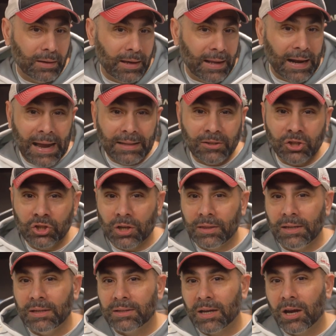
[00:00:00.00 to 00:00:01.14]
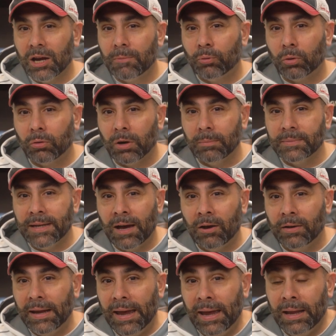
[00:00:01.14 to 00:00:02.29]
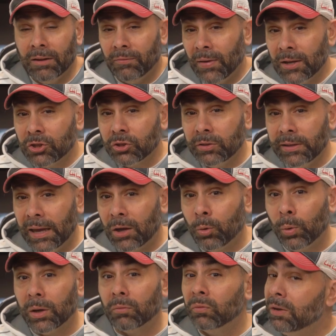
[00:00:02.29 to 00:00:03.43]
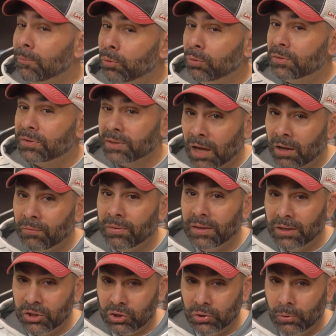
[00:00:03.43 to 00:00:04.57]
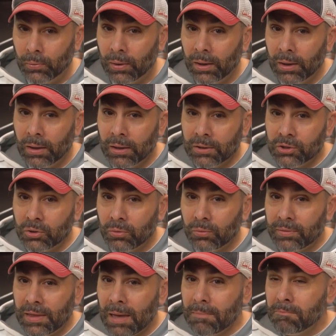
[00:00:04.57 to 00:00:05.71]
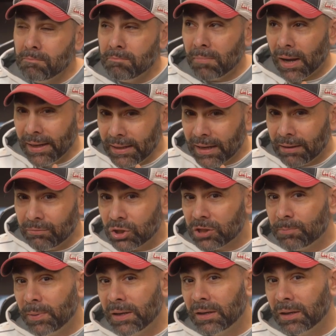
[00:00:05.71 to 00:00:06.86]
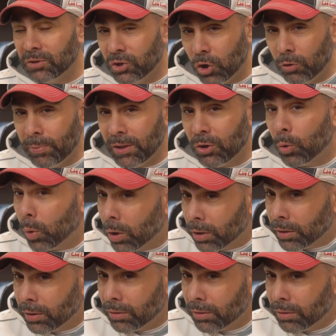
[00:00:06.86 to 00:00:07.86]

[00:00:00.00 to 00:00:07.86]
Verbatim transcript: and I had to shut the entire program down and eventually a quick reboot solved the issue. So that might have just been an Adobe quirk